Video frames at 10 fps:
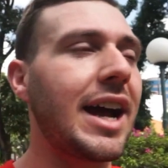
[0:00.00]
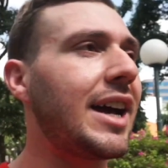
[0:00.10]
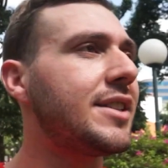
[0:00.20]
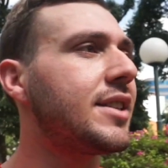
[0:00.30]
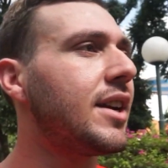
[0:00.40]

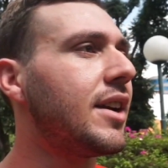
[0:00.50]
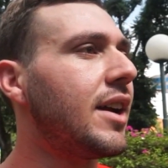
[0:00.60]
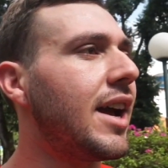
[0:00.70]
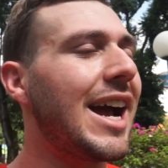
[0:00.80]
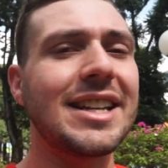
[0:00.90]
As
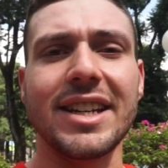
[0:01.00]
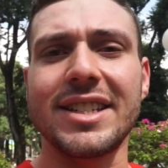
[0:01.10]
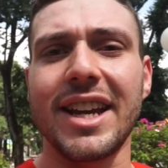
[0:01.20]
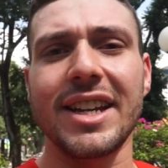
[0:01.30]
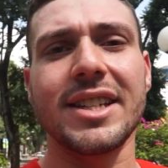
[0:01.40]
I
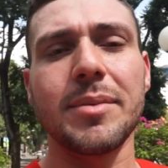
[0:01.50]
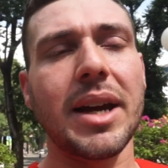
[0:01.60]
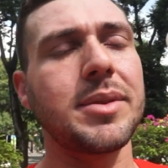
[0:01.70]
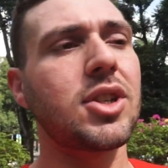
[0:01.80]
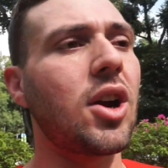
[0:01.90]
say,
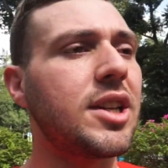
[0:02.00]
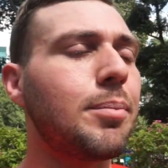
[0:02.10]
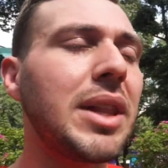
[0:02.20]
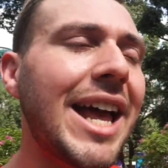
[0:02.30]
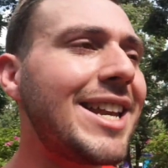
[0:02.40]
sometimes it's hard to
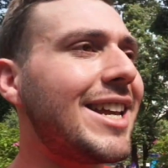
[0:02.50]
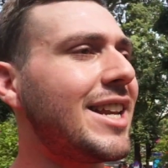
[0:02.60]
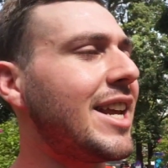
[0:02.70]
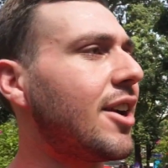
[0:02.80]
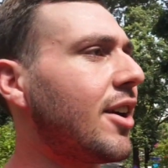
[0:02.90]
blend
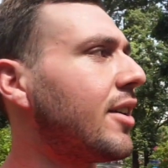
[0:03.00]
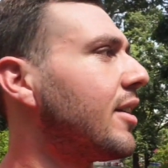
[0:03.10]
in here,